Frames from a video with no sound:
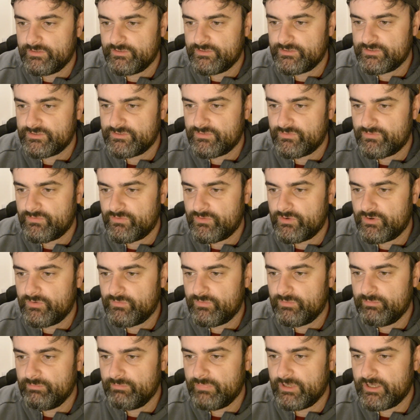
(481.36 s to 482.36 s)
3rd
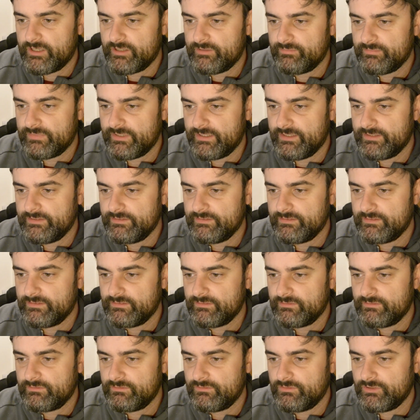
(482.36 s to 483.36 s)
from bottom and
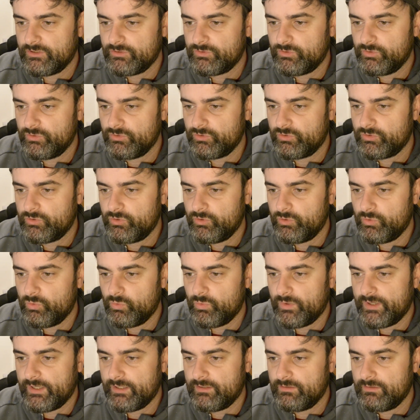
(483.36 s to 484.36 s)
not doing too
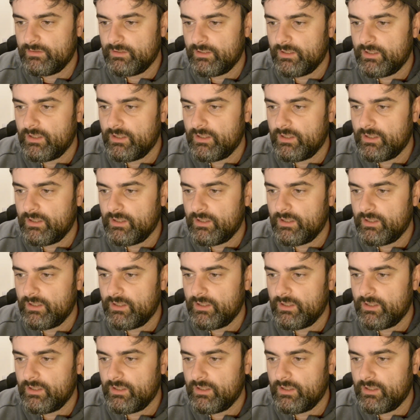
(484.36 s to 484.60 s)
well.